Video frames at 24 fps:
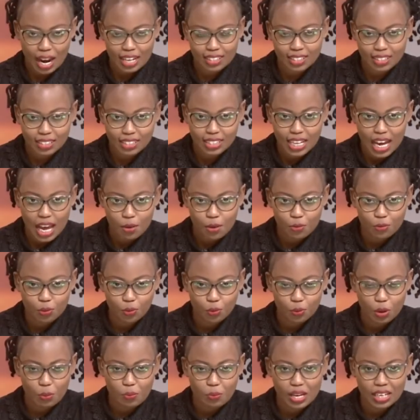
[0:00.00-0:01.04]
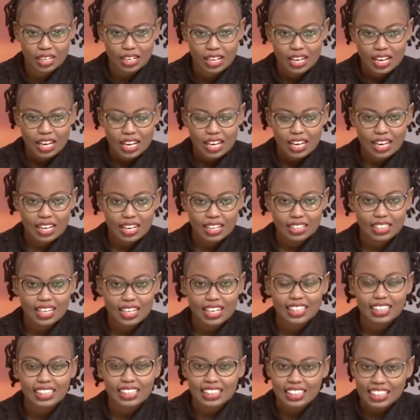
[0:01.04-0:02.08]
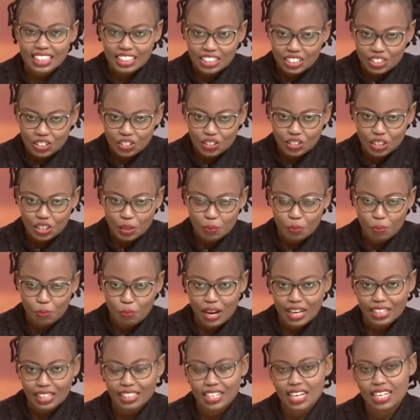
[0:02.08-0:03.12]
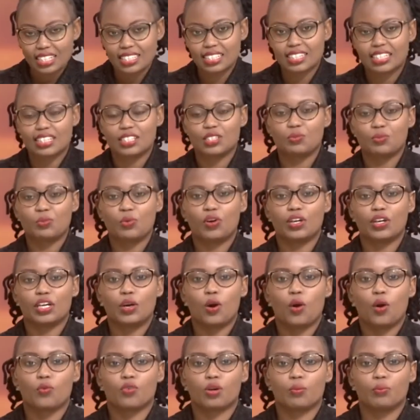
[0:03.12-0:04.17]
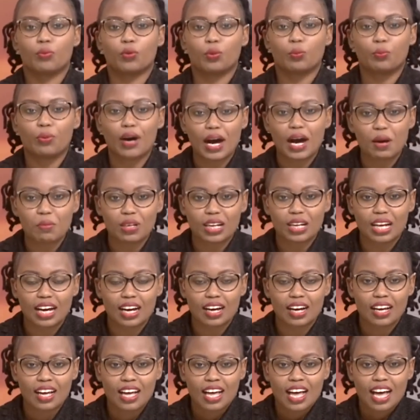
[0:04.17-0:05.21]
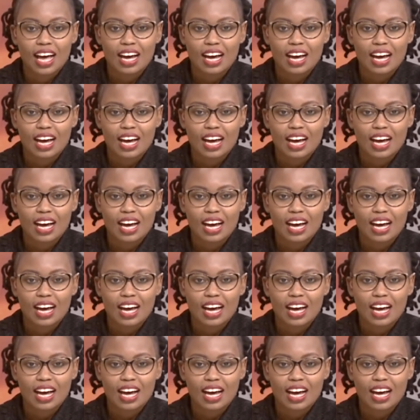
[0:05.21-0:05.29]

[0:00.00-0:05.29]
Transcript: You're right on time for Women in Leadership. My guest this morning, Honorable Pamela